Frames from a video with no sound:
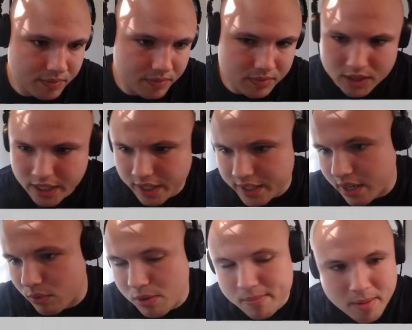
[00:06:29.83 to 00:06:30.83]
Okay, now
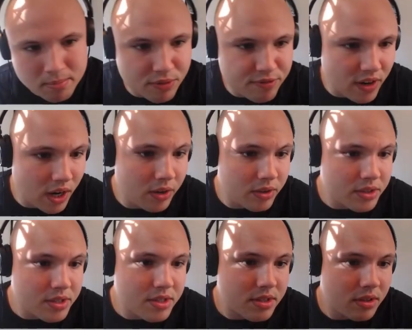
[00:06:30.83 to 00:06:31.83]
remember,
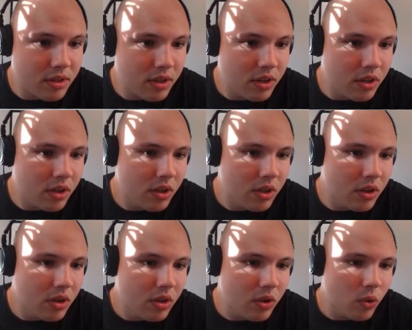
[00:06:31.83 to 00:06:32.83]
folks,
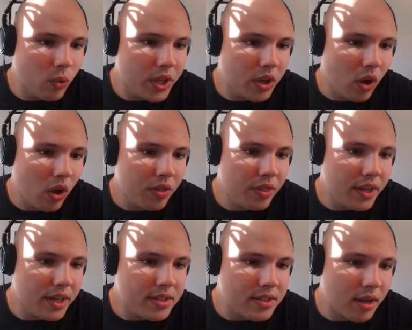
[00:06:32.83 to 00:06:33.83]
we called
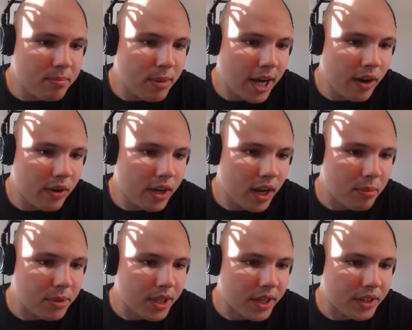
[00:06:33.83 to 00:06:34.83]
this a
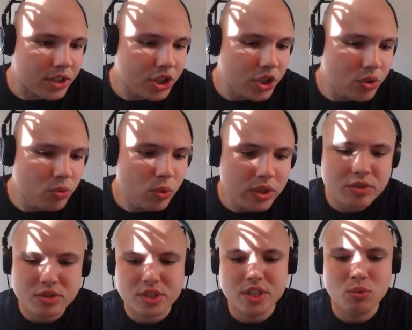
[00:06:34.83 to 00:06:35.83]
biocopy, and you will
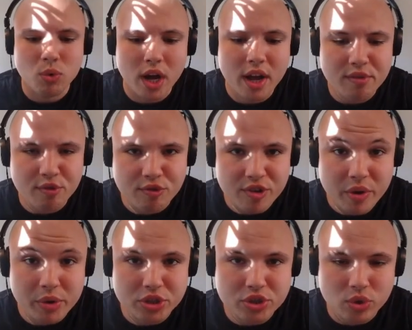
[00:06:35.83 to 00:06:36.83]
see why
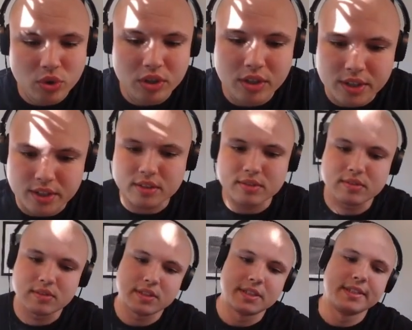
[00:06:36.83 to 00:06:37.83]
very shortly.
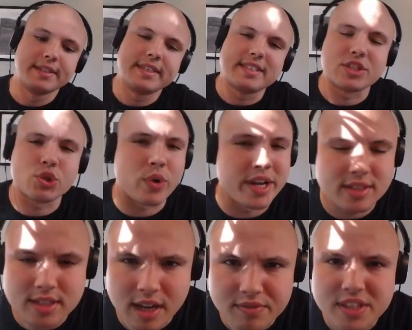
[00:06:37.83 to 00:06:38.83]
This is great
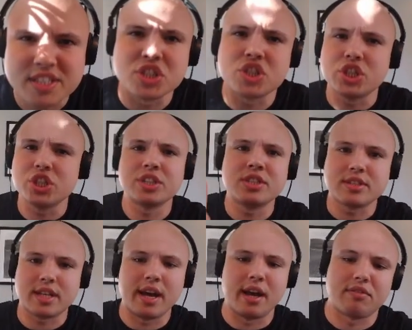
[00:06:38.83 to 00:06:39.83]
stuff. This is good
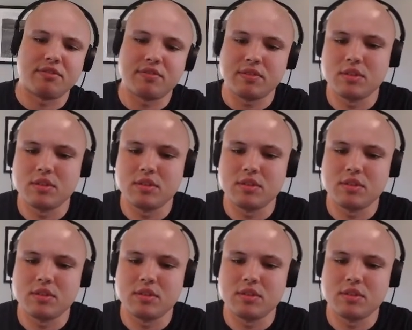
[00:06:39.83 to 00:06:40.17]
stuff.